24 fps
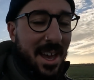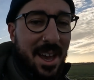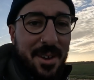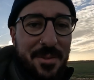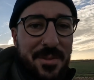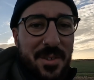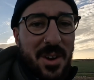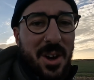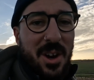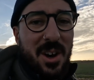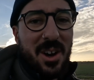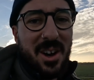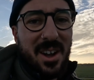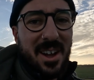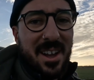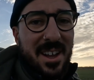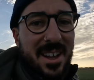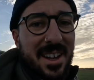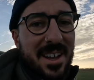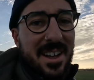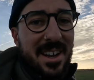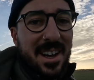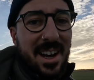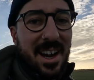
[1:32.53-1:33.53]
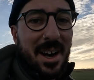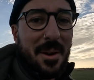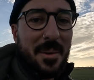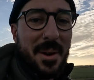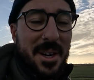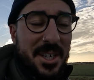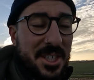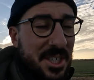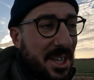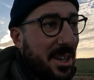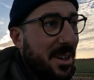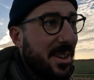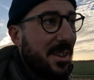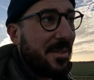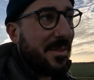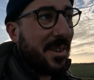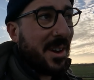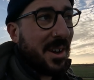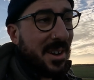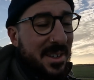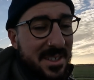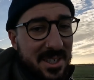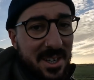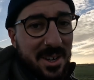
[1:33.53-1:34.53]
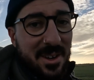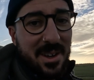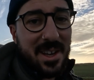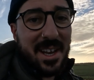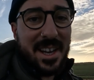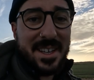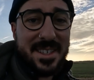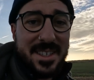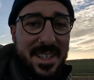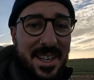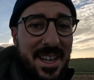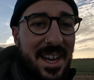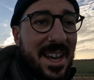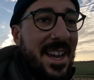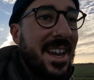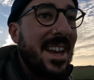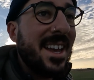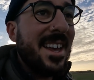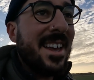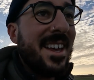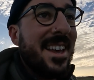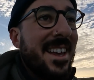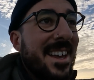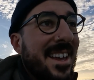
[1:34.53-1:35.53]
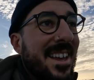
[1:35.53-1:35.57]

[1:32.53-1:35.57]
If not, I'm gonna show you the photos I got yesterday.